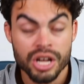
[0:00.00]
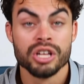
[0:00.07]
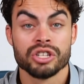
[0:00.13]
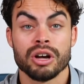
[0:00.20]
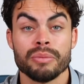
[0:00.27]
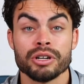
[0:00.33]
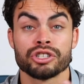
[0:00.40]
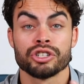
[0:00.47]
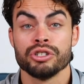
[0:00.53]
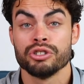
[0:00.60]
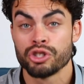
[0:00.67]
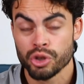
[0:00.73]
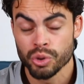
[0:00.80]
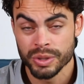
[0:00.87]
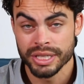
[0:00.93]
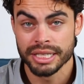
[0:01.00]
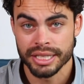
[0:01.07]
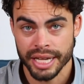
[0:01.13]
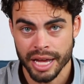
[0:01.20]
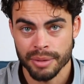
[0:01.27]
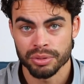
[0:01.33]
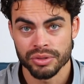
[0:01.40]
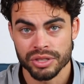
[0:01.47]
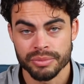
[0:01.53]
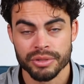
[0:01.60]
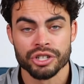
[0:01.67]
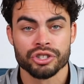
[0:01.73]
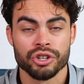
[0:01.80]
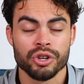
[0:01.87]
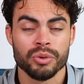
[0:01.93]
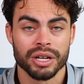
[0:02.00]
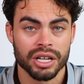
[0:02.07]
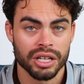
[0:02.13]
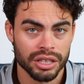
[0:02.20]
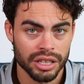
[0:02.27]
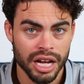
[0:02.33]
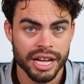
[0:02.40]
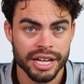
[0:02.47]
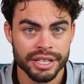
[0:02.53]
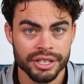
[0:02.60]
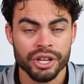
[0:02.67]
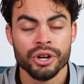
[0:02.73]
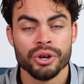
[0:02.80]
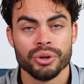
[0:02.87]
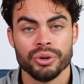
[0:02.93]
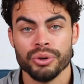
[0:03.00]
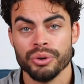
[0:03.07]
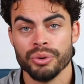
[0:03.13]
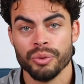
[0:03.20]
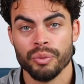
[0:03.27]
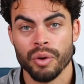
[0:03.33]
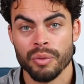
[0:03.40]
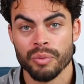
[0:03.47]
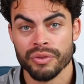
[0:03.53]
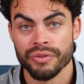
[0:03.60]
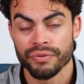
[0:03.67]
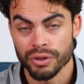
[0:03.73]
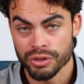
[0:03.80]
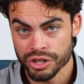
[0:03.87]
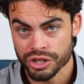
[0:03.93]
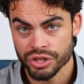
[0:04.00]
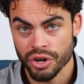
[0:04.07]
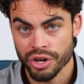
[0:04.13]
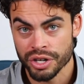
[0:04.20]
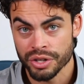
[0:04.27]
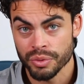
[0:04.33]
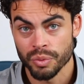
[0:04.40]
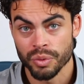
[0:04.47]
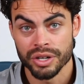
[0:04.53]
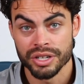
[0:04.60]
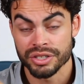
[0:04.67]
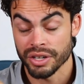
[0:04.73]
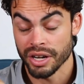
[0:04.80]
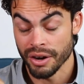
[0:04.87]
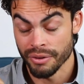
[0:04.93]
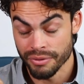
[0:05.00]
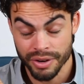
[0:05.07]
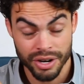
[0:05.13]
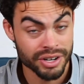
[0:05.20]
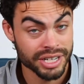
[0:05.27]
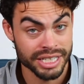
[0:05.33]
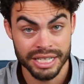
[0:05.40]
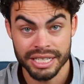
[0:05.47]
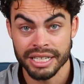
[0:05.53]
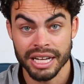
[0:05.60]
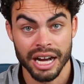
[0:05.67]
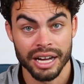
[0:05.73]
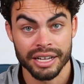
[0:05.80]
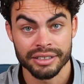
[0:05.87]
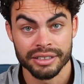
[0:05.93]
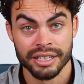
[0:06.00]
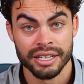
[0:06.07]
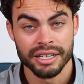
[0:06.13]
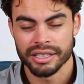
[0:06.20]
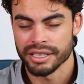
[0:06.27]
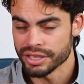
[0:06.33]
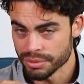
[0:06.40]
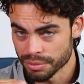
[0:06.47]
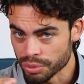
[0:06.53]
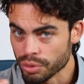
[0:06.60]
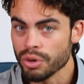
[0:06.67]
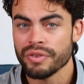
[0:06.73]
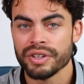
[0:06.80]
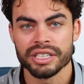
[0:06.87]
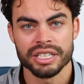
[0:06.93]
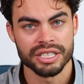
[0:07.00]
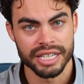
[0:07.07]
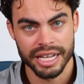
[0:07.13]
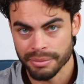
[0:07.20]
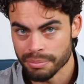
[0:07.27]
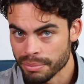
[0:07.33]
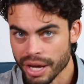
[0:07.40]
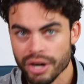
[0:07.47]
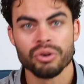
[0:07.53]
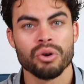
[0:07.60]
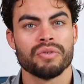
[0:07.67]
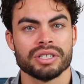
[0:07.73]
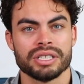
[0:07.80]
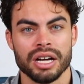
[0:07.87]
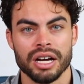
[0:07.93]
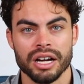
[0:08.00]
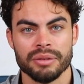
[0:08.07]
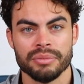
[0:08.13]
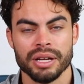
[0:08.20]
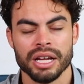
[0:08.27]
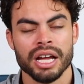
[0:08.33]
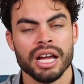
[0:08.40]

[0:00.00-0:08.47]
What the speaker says: So I'm gonna show you two examples. I'm gonna show you a client who, when we first started, was a very needy guy. He's improving, he's getting better over time.